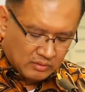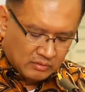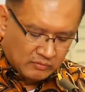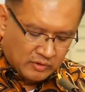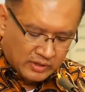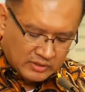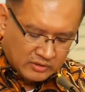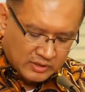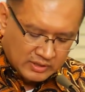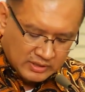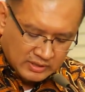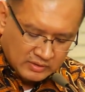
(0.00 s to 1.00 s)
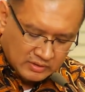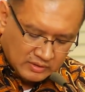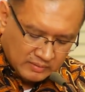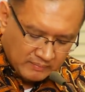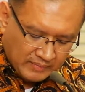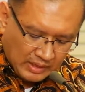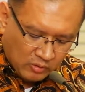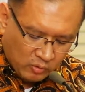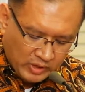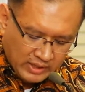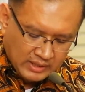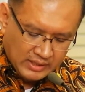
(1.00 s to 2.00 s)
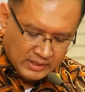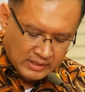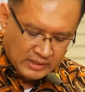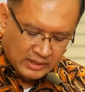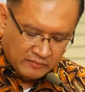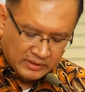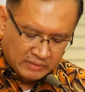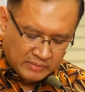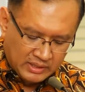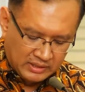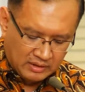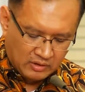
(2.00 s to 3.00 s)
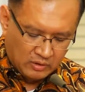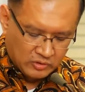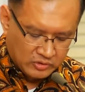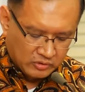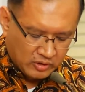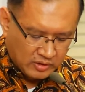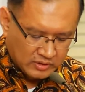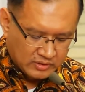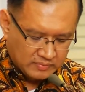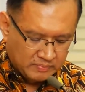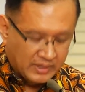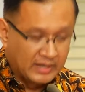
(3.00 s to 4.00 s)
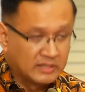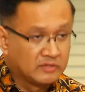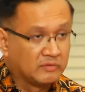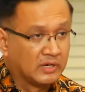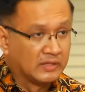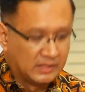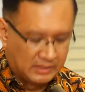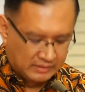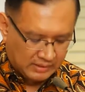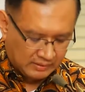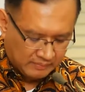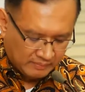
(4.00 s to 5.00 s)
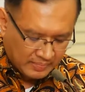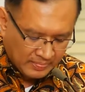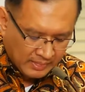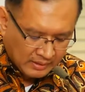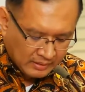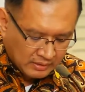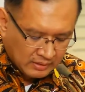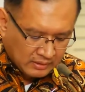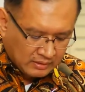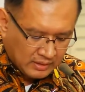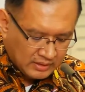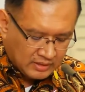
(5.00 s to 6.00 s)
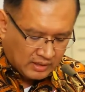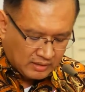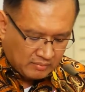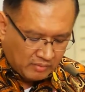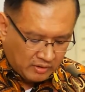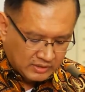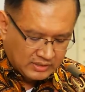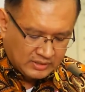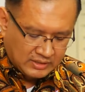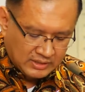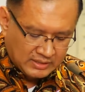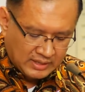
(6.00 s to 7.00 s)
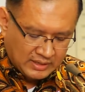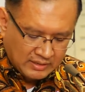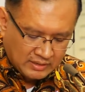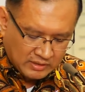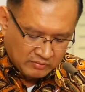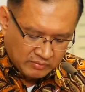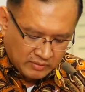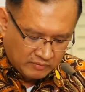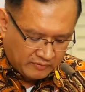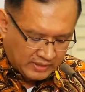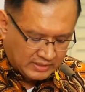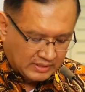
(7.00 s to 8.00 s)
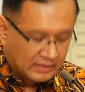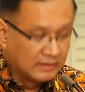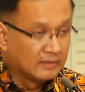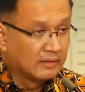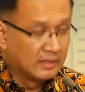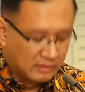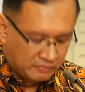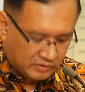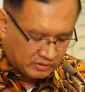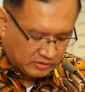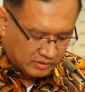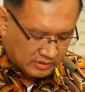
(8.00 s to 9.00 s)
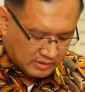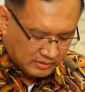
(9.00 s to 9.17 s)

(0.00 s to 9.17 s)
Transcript: for resources will inevitably also cause price volatility. These are amongst the challenges we will be facing in the future.